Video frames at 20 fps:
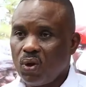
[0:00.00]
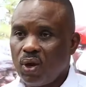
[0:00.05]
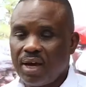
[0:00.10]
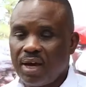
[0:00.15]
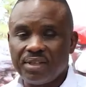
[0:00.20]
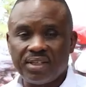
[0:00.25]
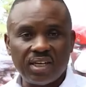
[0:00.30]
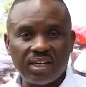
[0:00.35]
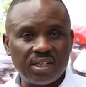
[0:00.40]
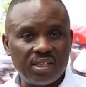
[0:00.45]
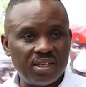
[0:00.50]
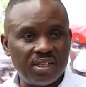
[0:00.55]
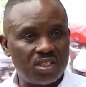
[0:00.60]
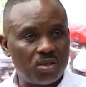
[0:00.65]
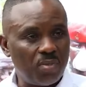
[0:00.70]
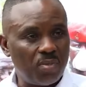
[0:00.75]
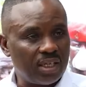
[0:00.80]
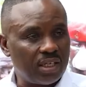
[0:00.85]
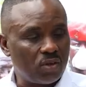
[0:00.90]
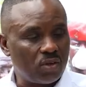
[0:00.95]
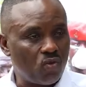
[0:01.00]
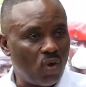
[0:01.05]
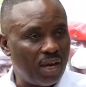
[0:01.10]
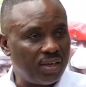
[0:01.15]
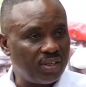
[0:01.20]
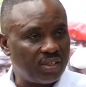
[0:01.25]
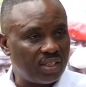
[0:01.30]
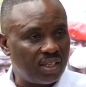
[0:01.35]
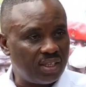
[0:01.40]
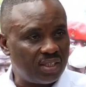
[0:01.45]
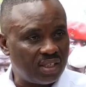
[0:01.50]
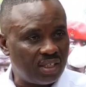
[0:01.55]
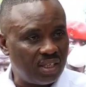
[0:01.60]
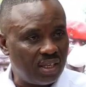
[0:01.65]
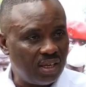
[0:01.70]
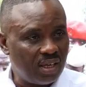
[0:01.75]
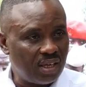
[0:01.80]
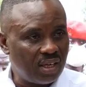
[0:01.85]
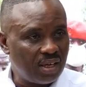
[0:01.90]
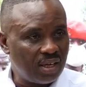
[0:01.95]
and take this matter to
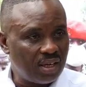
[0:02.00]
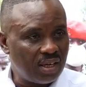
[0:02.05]
ICC